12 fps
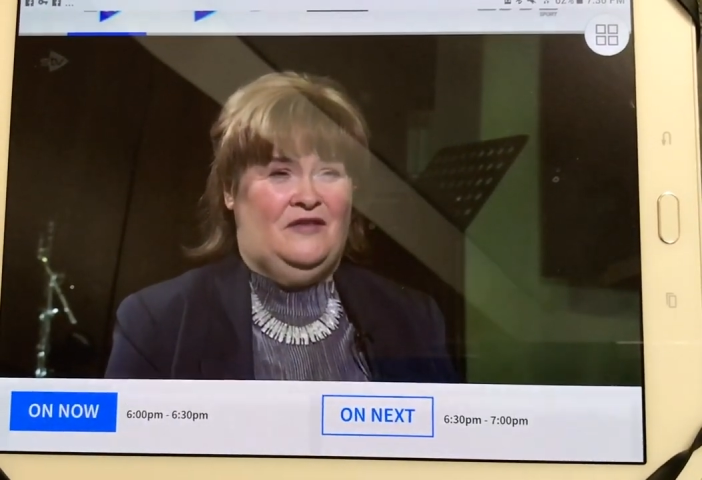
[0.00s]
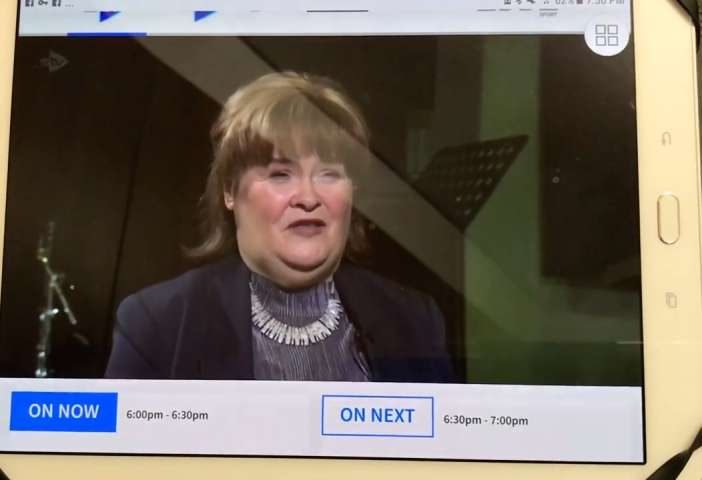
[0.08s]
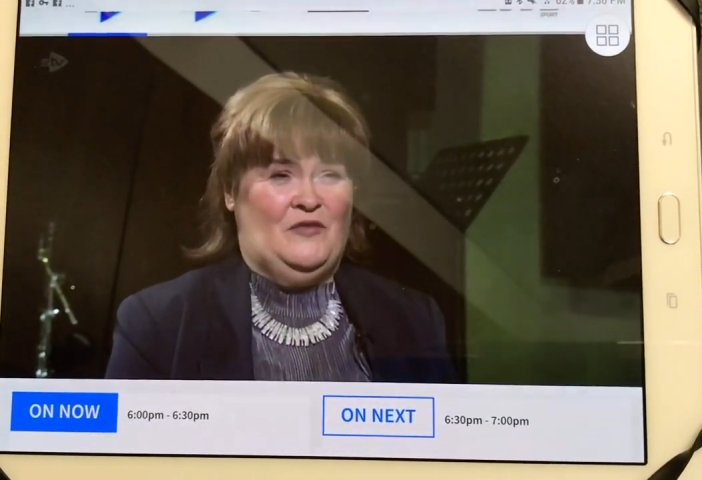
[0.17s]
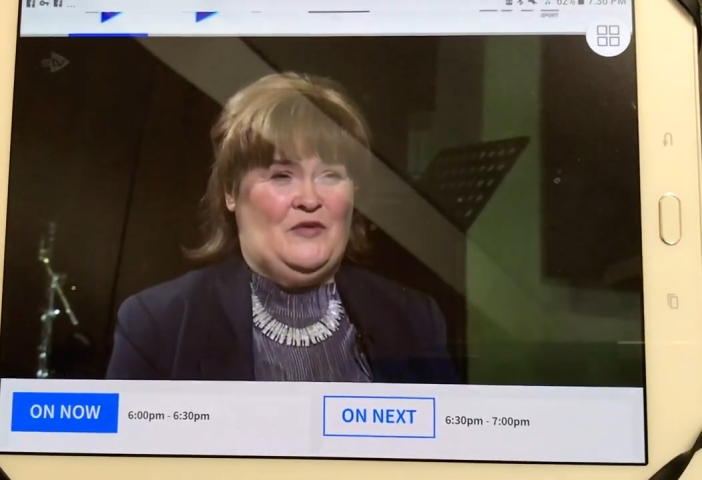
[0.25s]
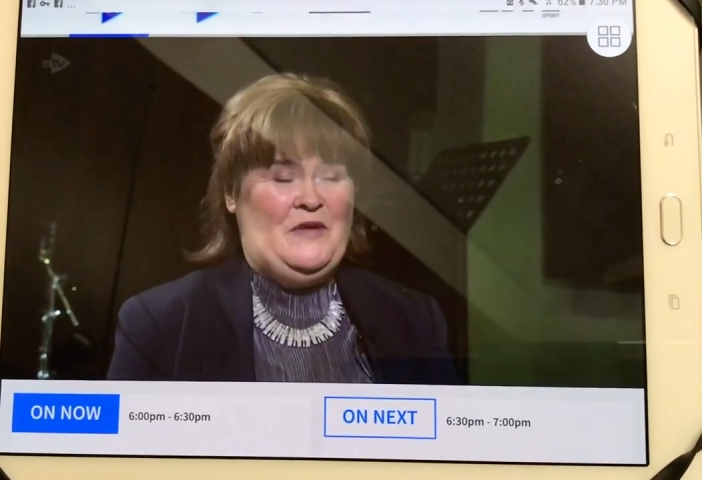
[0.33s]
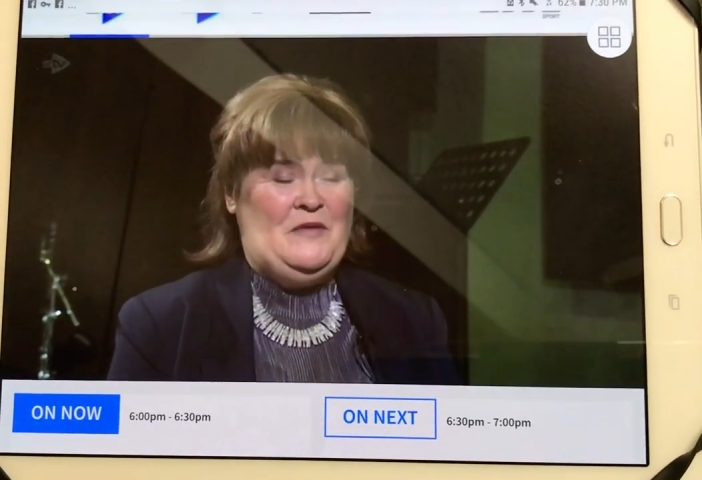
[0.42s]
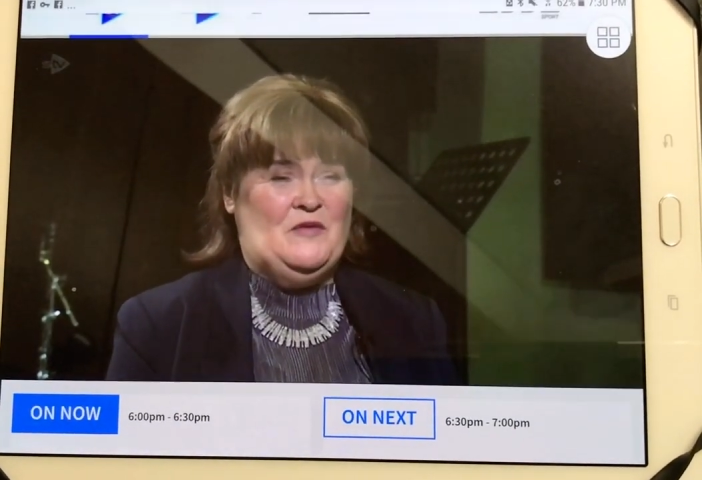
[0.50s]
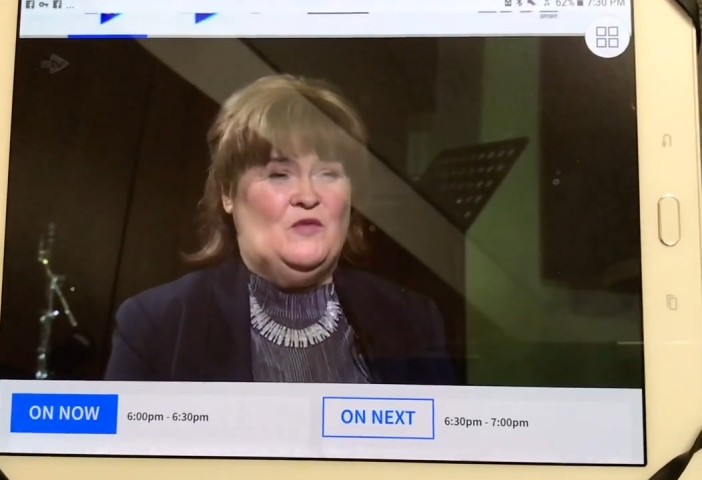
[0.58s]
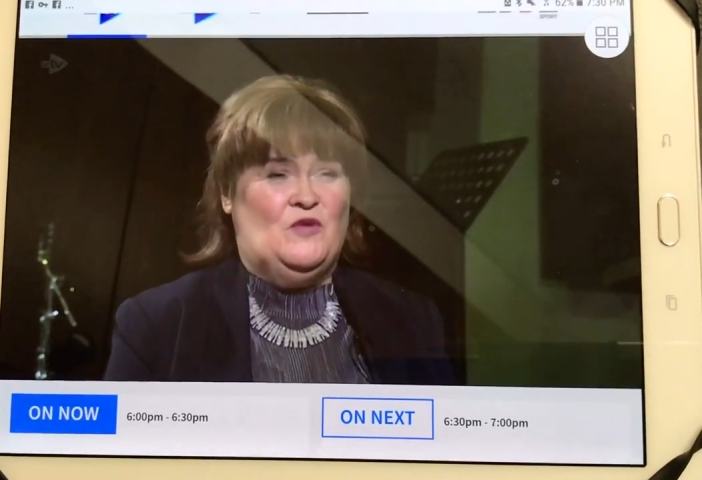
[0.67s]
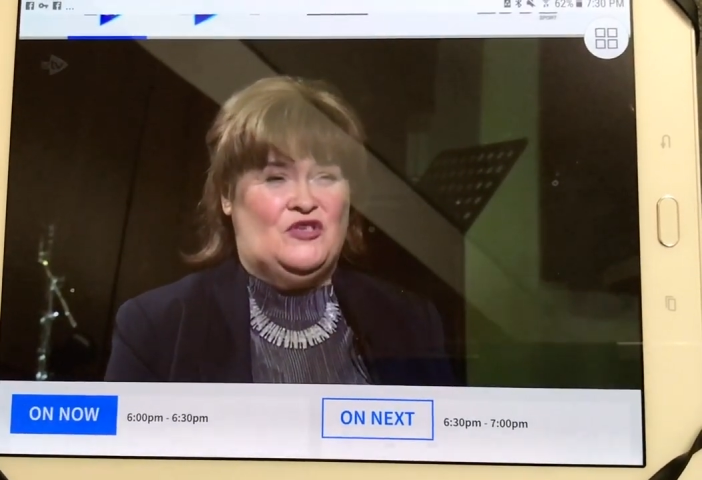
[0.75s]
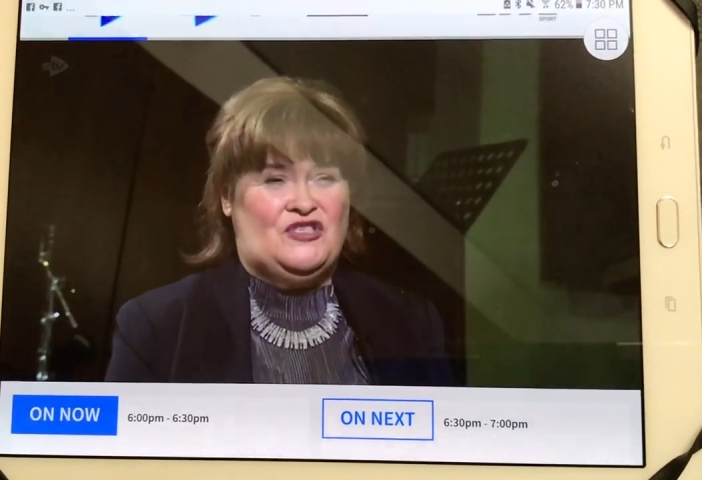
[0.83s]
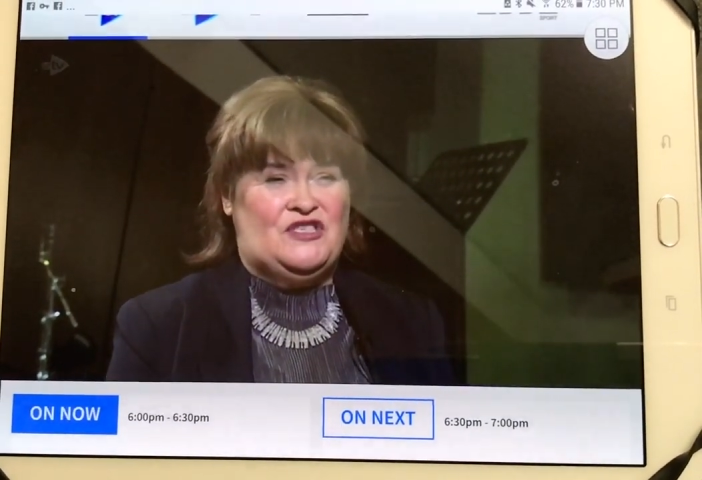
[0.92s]
There'll be people
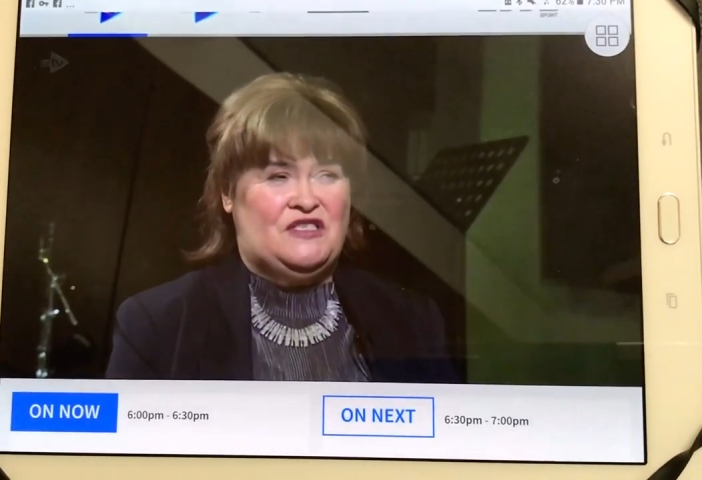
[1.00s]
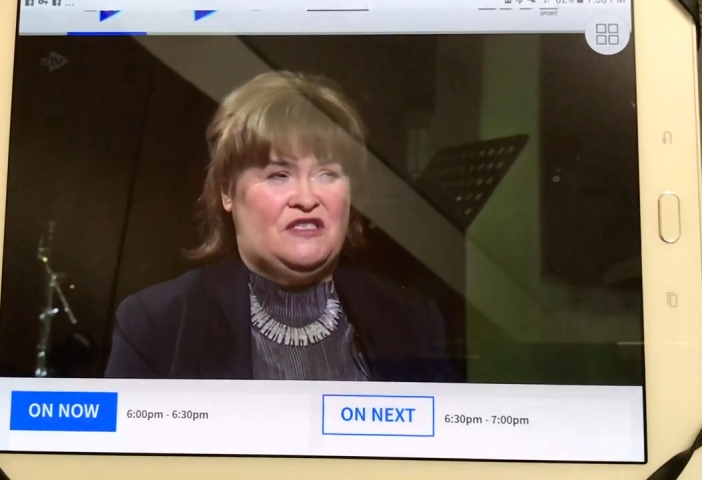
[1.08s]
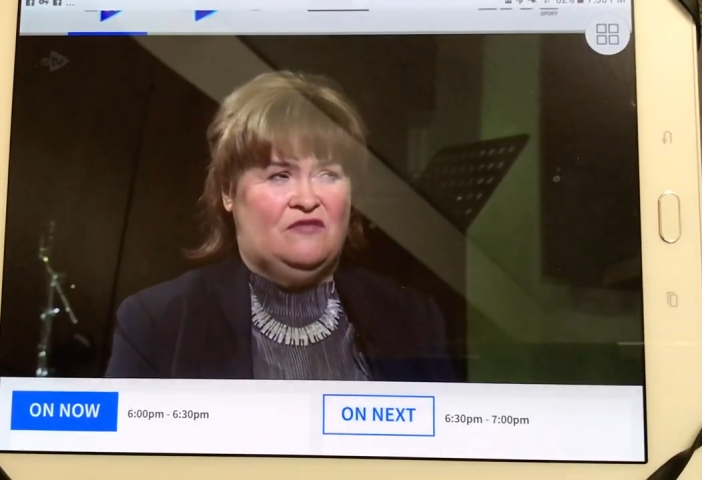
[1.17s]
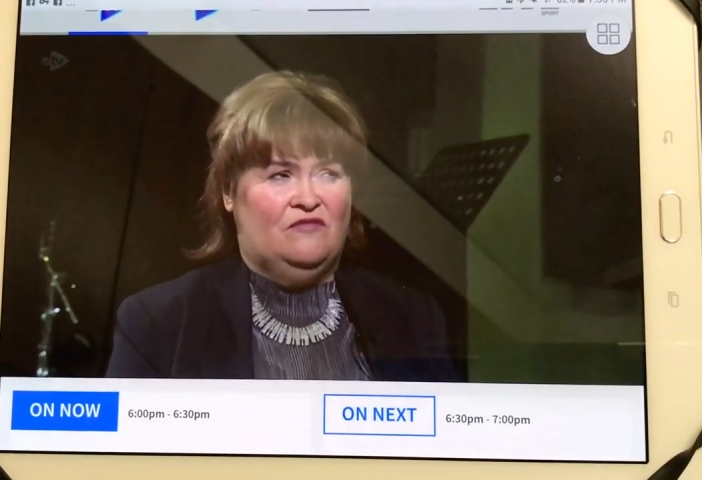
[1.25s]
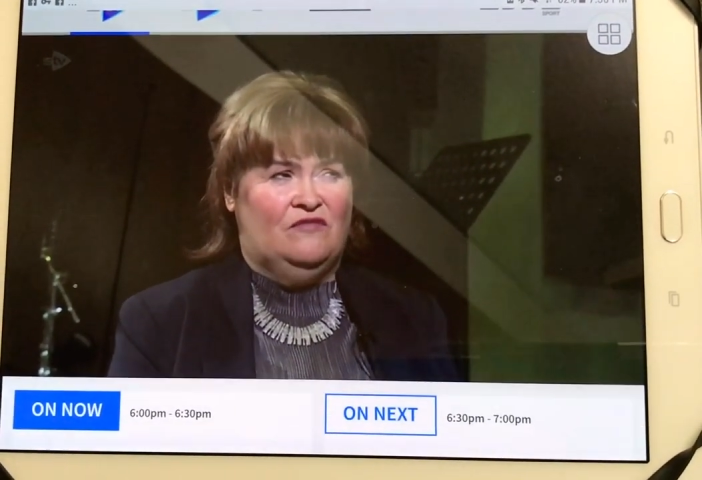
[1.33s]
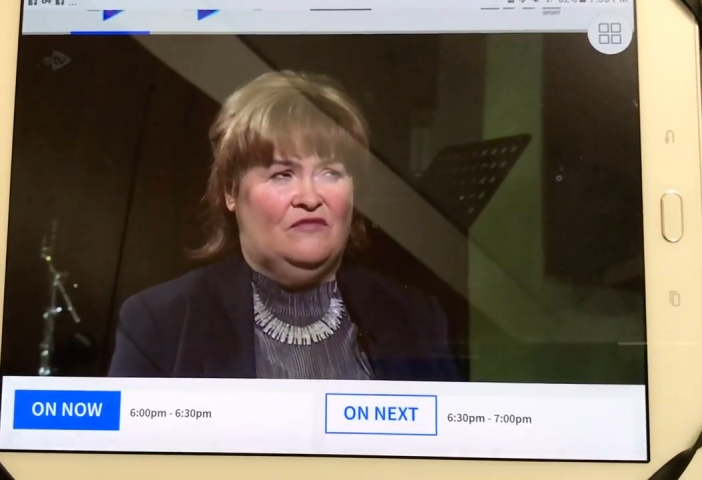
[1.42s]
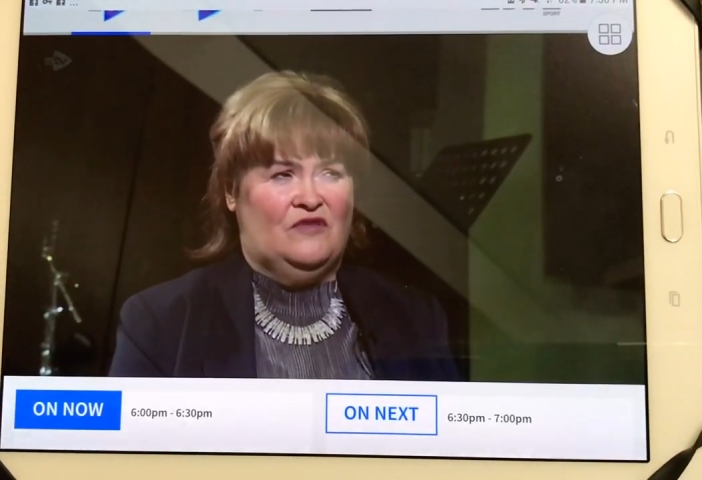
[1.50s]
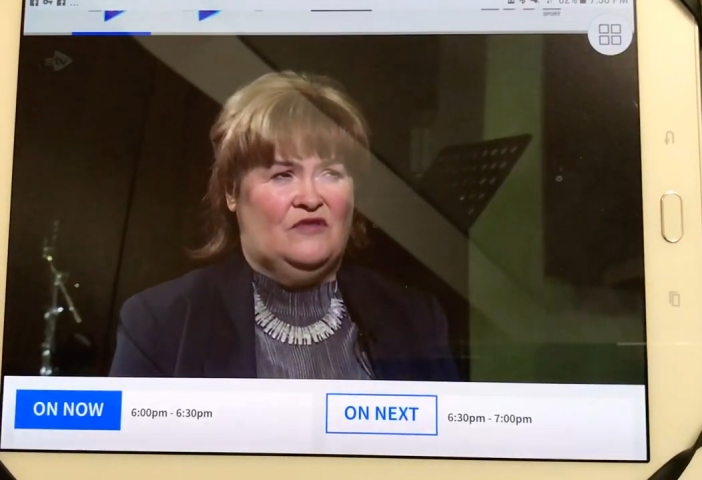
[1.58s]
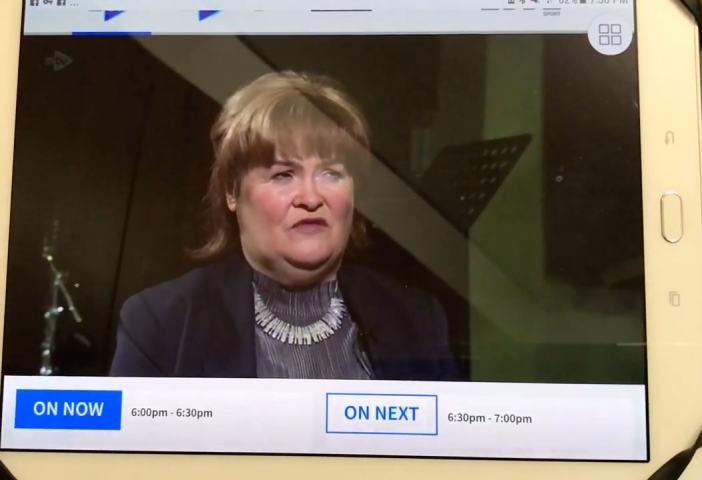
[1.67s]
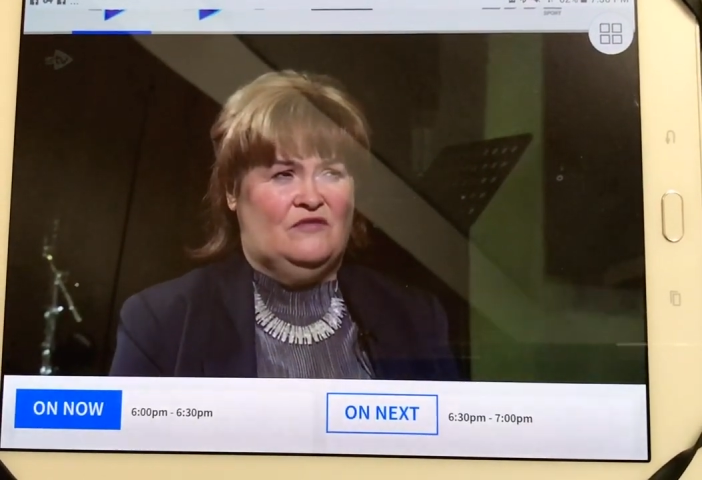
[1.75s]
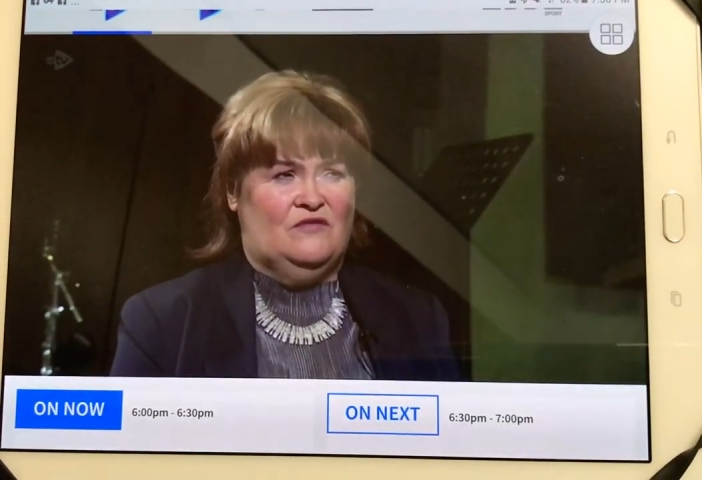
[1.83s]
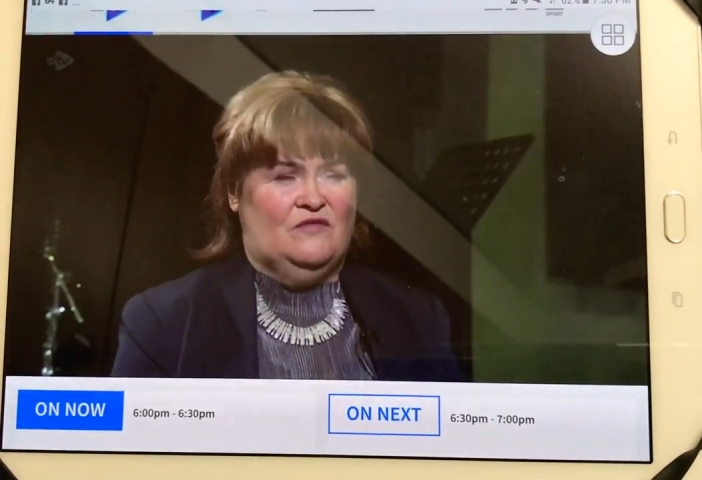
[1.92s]
watching saying, well,